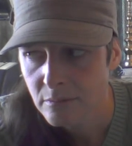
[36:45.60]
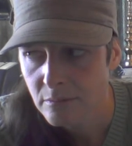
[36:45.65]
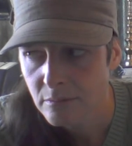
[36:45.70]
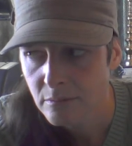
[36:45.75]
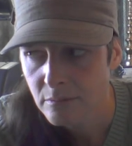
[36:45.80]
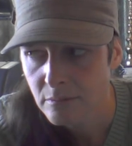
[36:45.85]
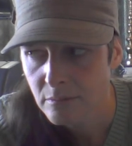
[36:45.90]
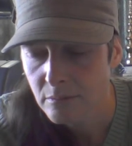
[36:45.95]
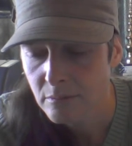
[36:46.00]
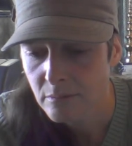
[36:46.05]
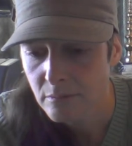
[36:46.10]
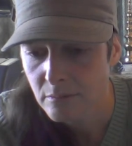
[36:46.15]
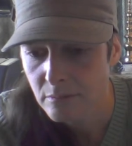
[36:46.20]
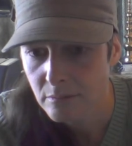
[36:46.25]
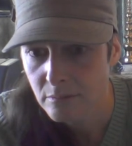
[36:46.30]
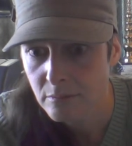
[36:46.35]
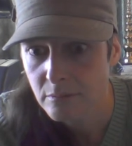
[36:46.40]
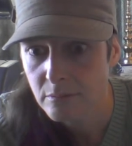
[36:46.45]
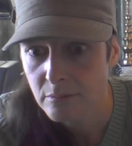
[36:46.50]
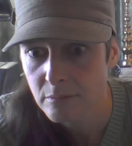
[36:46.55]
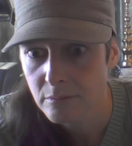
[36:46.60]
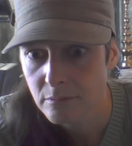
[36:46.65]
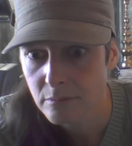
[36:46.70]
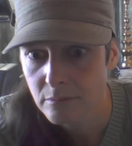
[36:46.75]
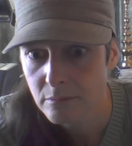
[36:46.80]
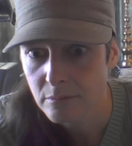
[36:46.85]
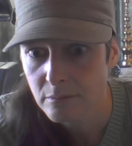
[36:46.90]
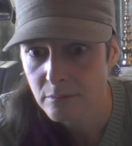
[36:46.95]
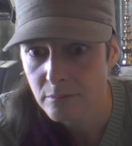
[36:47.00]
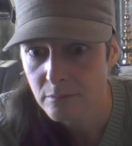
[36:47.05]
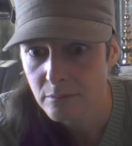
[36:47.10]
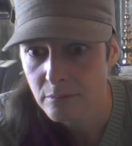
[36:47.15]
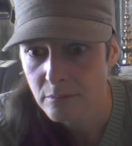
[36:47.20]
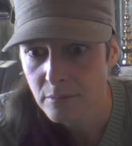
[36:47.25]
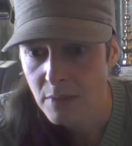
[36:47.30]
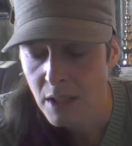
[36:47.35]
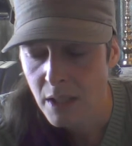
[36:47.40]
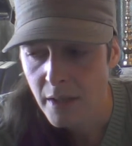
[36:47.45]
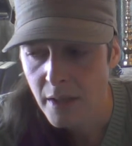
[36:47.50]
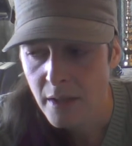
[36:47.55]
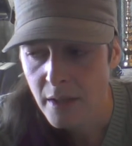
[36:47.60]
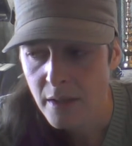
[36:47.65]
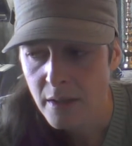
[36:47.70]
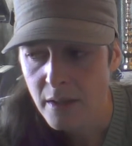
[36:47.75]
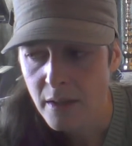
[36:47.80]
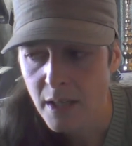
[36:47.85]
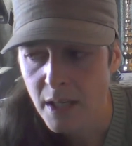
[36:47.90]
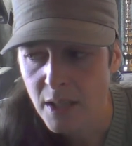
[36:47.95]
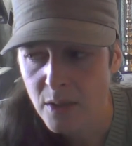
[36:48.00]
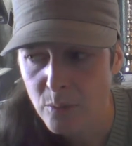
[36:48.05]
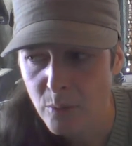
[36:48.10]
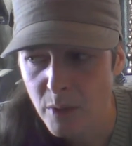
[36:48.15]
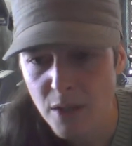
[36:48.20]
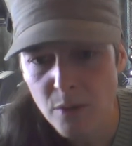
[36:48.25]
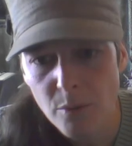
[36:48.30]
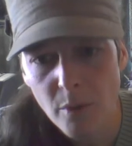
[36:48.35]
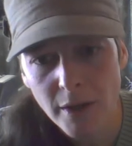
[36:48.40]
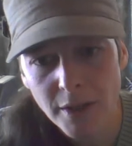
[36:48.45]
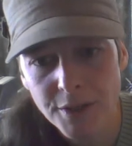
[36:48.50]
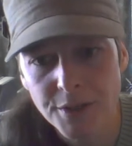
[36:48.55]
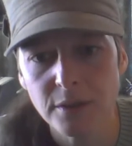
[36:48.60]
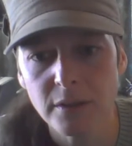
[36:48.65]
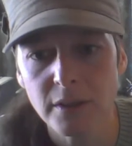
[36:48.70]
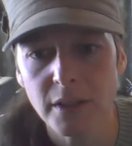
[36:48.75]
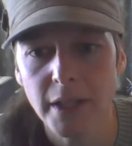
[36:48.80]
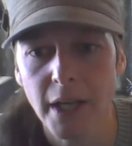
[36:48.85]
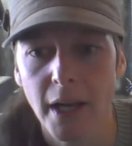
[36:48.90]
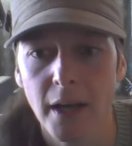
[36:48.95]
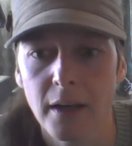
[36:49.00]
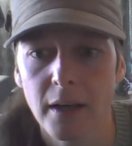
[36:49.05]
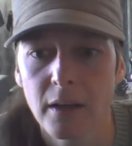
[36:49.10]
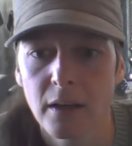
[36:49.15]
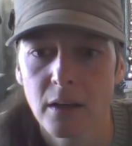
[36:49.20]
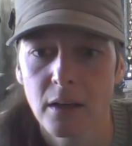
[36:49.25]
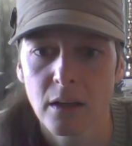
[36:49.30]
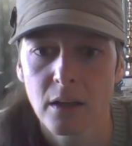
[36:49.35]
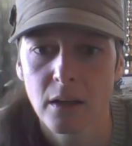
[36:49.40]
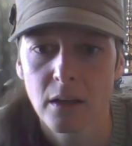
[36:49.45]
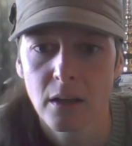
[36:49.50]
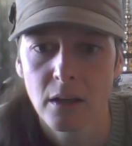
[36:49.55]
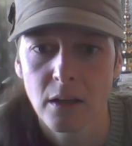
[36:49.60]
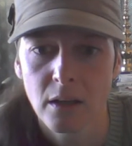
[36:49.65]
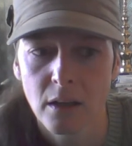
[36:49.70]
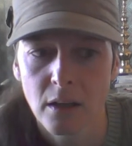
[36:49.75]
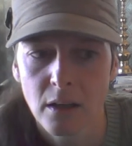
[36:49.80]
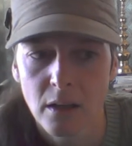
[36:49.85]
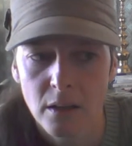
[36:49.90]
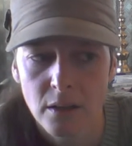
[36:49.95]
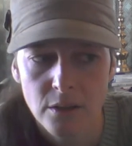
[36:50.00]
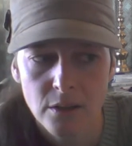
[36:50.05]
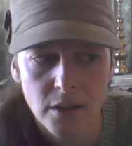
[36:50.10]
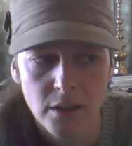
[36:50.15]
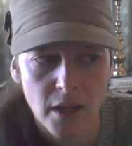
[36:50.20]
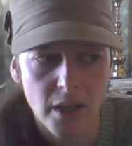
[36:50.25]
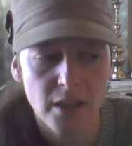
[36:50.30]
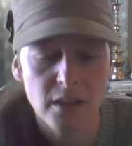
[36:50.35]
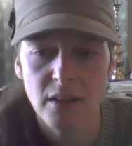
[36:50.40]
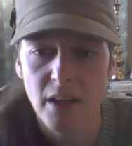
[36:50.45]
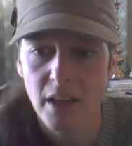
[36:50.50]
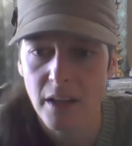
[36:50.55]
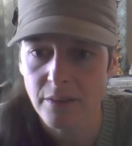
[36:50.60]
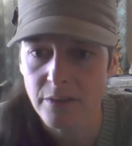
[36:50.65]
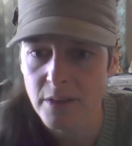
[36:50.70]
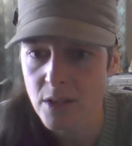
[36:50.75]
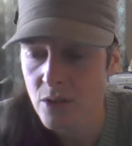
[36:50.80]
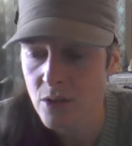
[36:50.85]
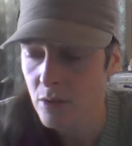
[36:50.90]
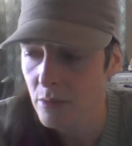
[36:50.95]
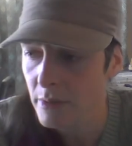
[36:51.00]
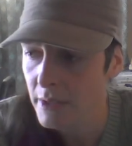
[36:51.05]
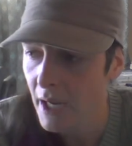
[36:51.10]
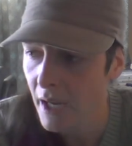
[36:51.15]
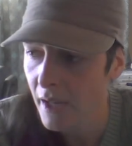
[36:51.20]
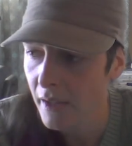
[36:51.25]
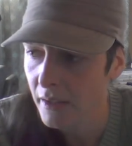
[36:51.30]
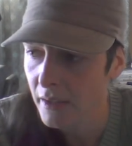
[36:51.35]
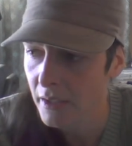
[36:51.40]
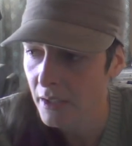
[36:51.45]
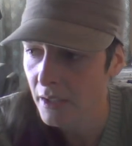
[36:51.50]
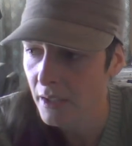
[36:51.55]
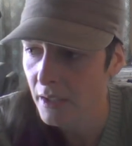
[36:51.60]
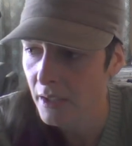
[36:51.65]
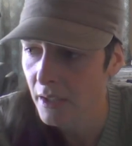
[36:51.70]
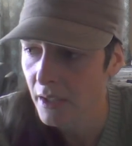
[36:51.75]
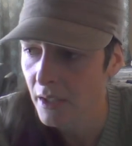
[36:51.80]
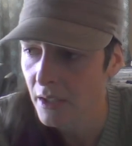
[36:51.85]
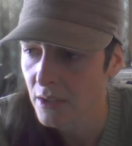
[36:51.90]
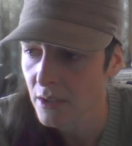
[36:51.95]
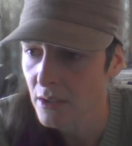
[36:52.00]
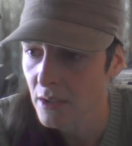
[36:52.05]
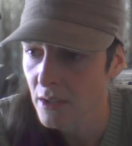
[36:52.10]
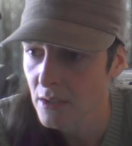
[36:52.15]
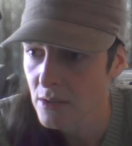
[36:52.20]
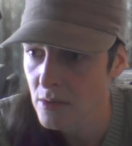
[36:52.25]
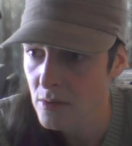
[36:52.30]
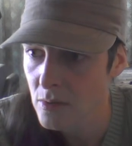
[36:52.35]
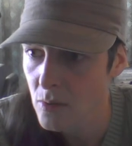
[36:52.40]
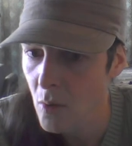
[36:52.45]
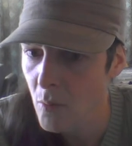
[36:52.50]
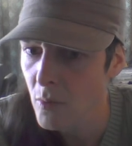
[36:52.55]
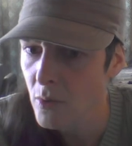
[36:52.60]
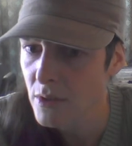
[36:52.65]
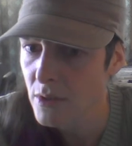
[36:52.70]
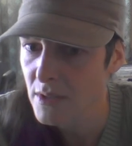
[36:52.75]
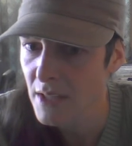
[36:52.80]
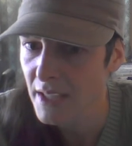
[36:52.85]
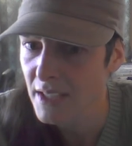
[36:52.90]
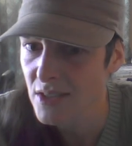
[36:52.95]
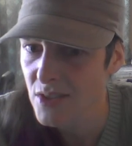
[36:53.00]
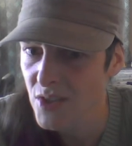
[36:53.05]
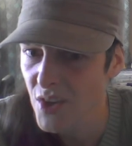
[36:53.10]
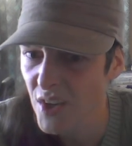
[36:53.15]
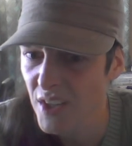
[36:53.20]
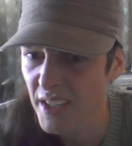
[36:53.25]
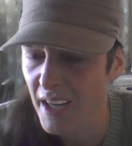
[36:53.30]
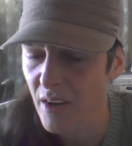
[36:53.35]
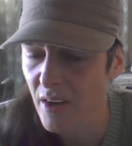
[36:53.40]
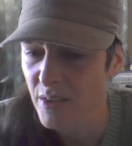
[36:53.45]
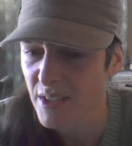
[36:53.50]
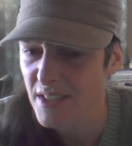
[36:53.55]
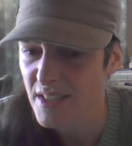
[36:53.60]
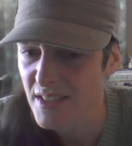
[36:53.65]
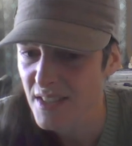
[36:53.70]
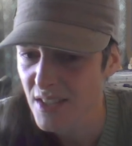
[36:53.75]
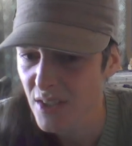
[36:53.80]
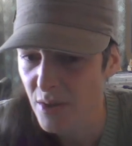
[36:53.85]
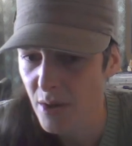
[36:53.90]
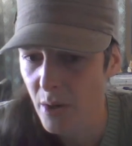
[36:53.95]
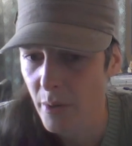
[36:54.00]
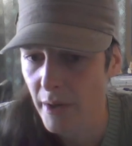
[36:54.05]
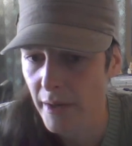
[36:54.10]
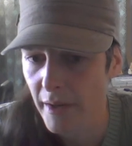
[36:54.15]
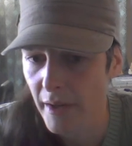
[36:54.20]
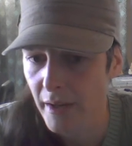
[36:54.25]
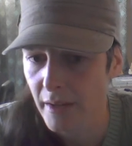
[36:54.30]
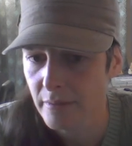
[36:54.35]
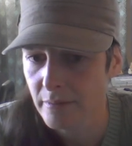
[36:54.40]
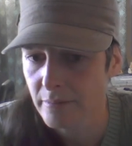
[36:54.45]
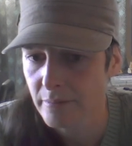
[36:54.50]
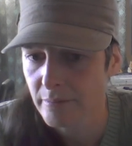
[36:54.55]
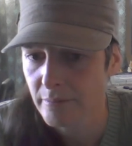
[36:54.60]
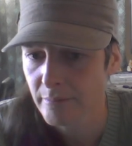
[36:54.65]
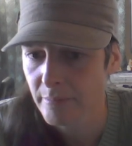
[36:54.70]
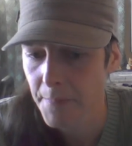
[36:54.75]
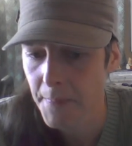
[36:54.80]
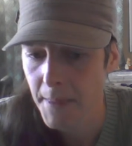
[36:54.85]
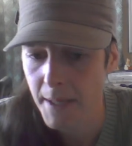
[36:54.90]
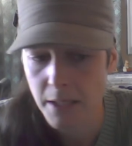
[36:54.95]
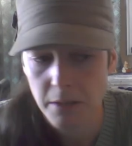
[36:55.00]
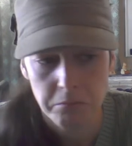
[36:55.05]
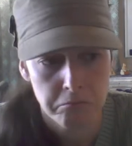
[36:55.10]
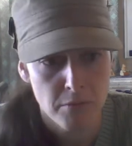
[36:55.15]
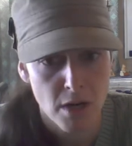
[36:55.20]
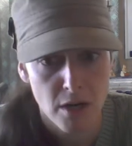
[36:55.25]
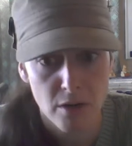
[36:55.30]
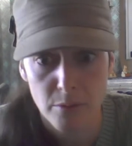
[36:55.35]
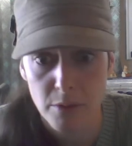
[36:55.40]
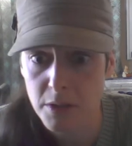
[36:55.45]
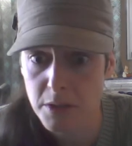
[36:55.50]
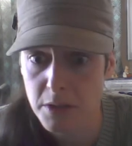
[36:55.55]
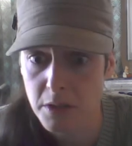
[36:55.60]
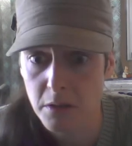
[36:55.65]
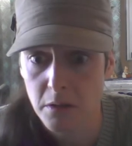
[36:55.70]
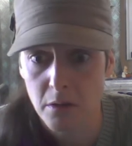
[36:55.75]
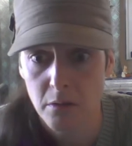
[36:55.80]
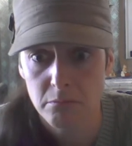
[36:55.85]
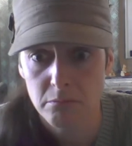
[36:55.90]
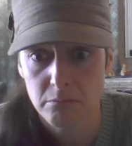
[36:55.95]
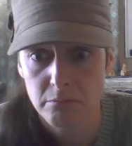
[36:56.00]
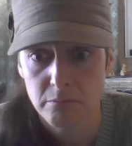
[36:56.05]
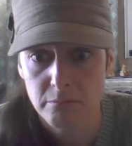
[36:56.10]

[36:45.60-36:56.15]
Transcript: It's gone. Mm-hmm. And what do you want to do today? You're kind of left in your reality, and it's almost like starting out at zero again. Like, no, we're at yeah. zero.